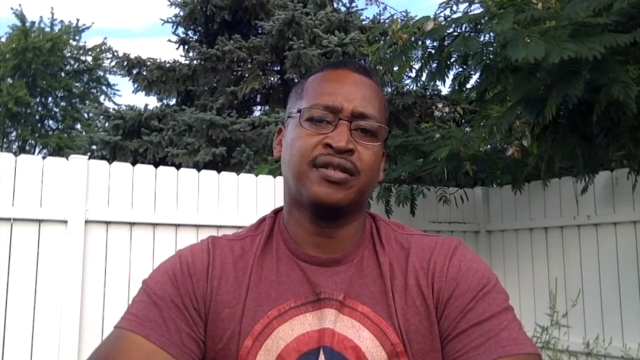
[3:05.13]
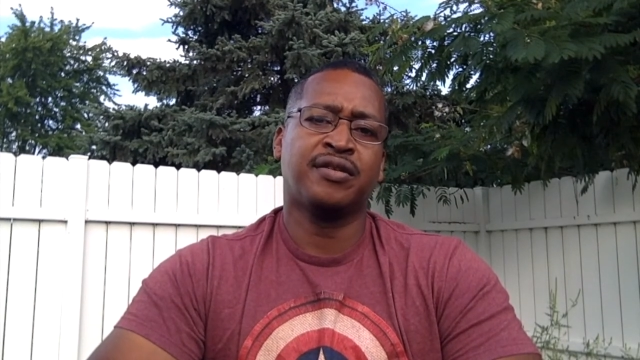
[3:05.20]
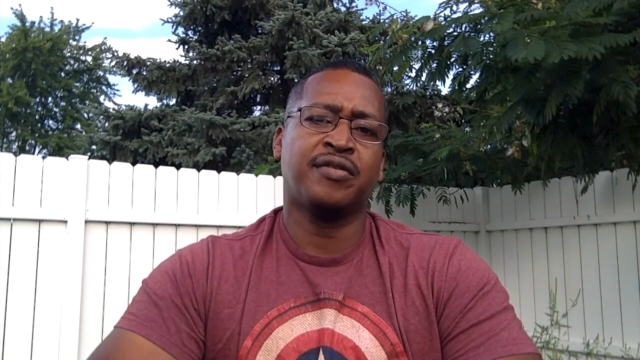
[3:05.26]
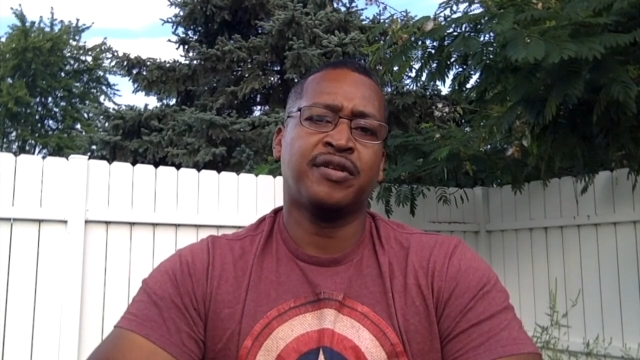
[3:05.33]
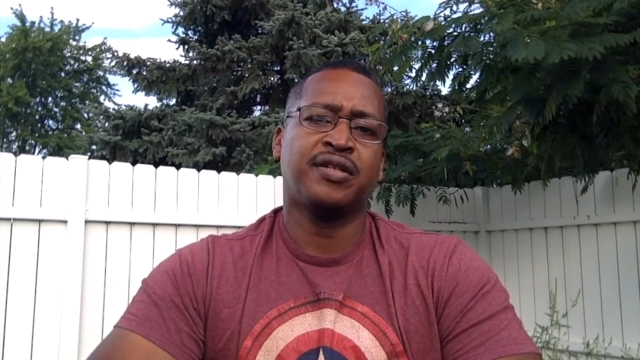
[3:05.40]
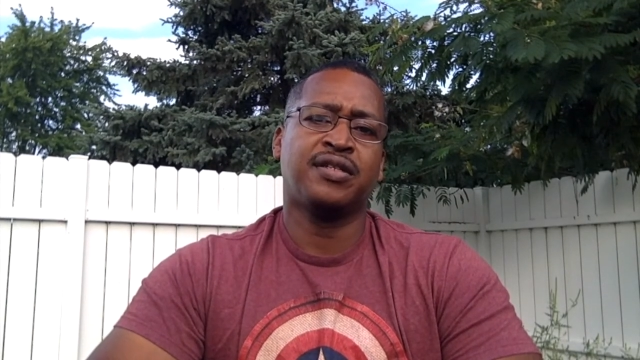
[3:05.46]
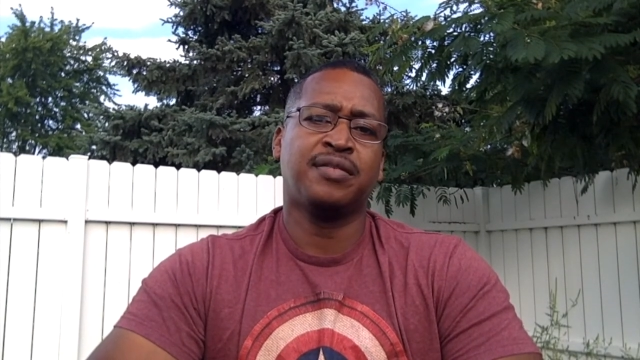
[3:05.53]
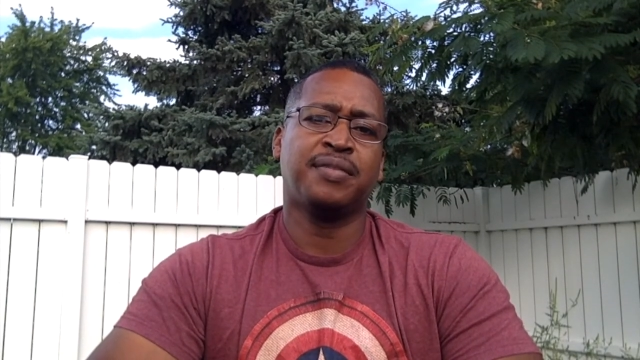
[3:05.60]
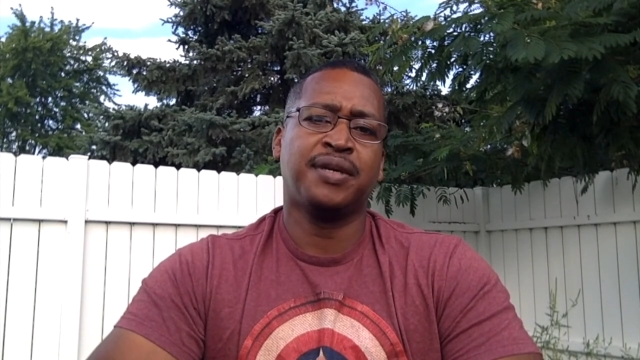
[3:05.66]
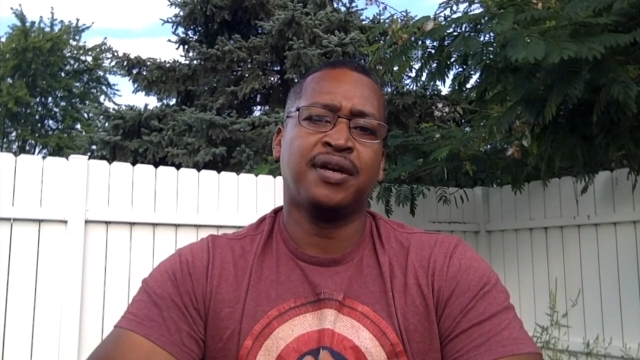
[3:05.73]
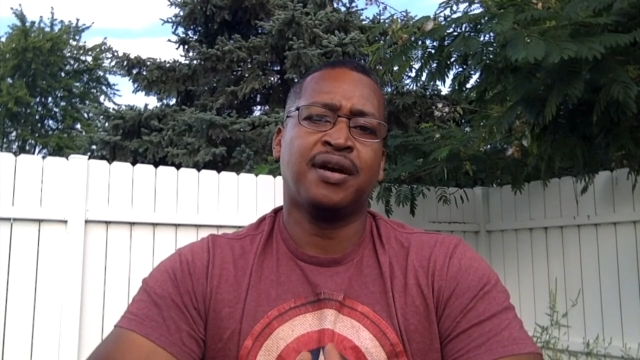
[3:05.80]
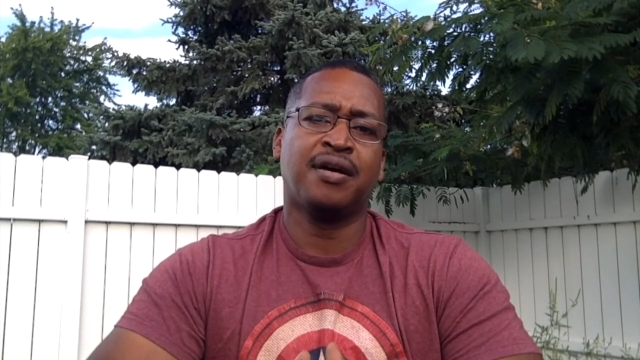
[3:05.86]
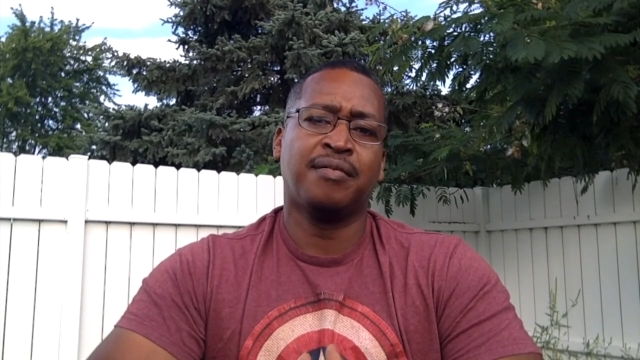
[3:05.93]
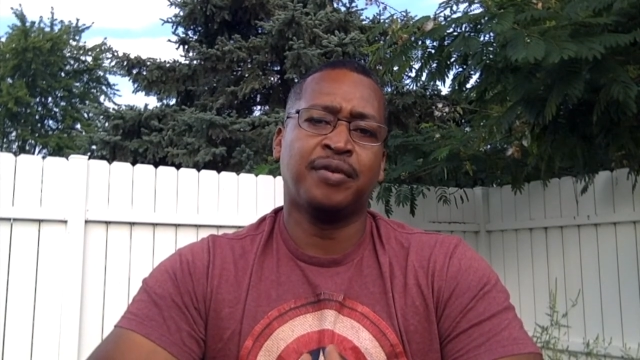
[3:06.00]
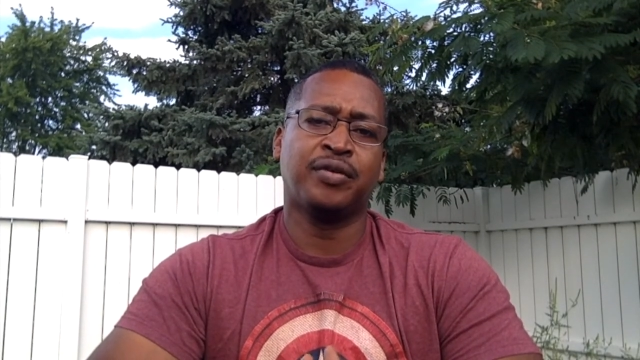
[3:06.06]
learning to be
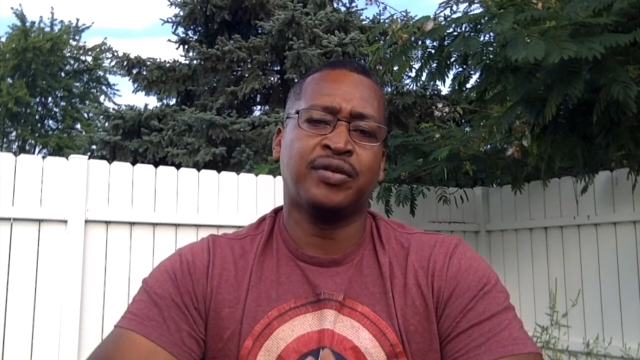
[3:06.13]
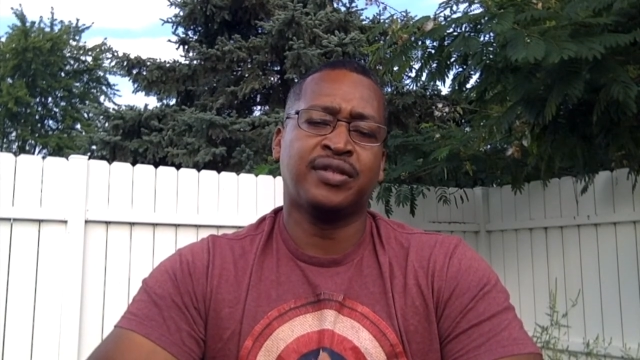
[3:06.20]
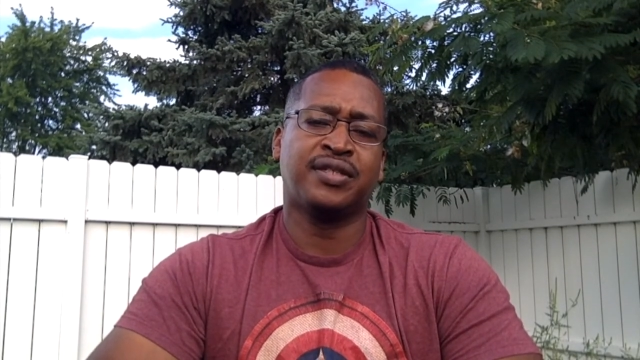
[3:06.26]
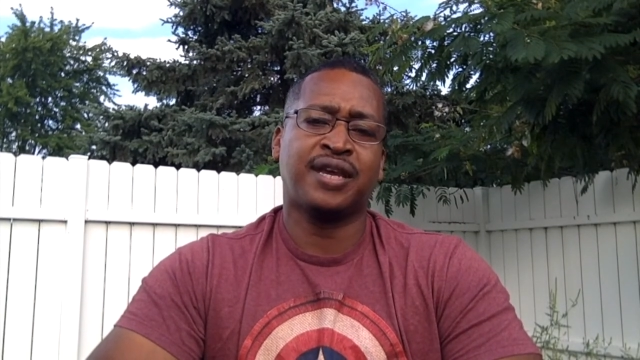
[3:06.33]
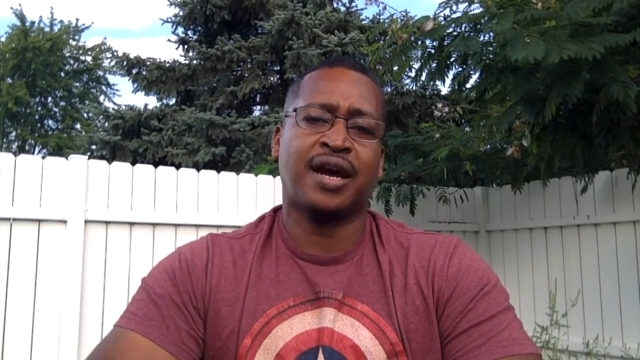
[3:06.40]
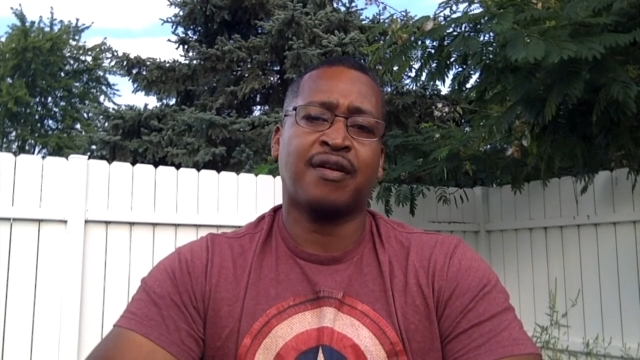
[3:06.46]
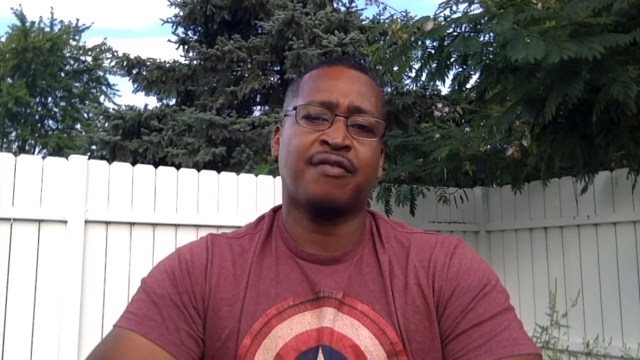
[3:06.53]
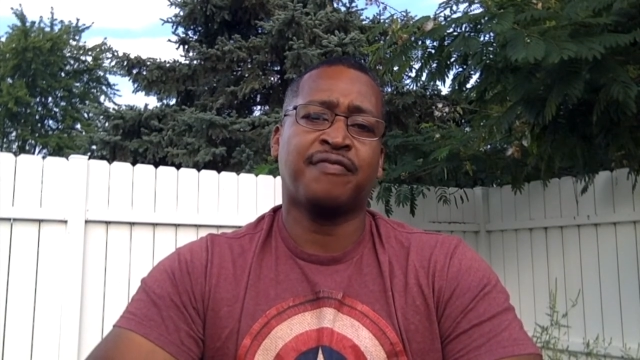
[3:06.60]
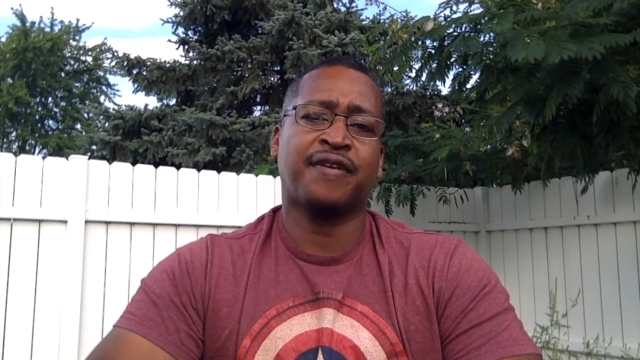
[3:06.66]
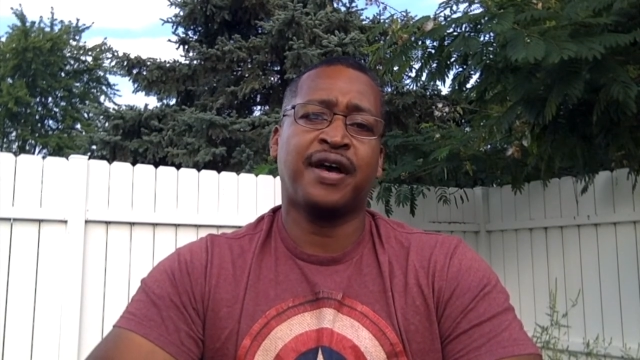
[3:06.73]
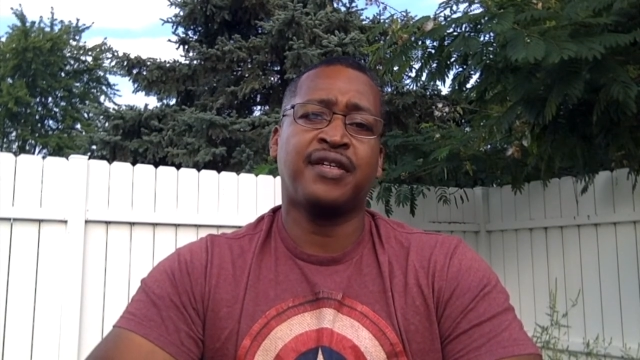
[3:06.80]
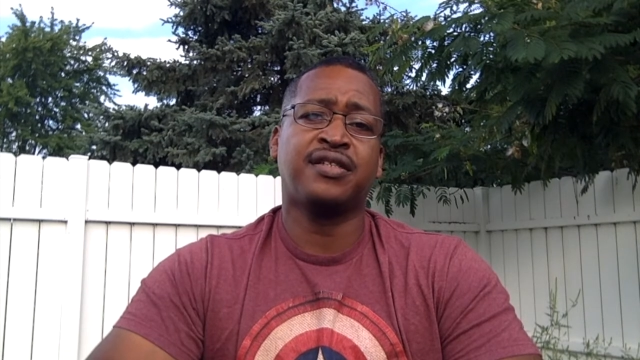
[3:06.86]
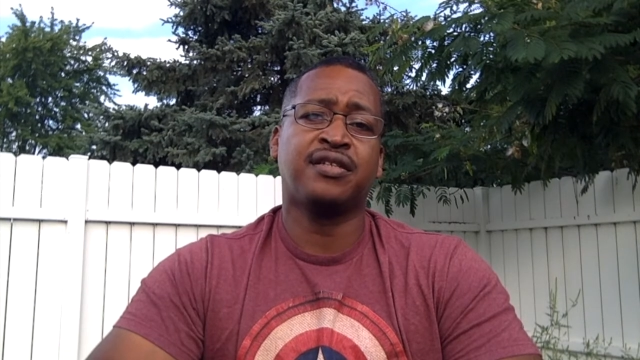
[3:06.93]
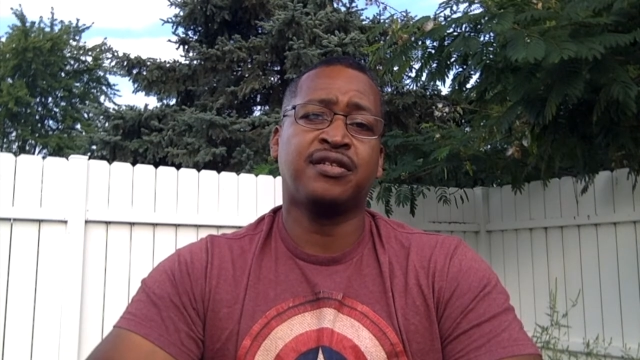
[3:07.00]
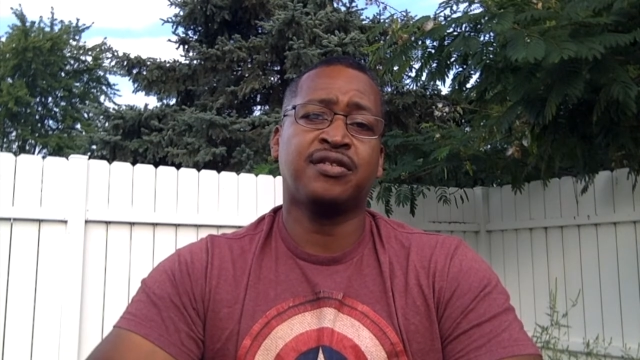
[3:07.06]
humble and sacrificing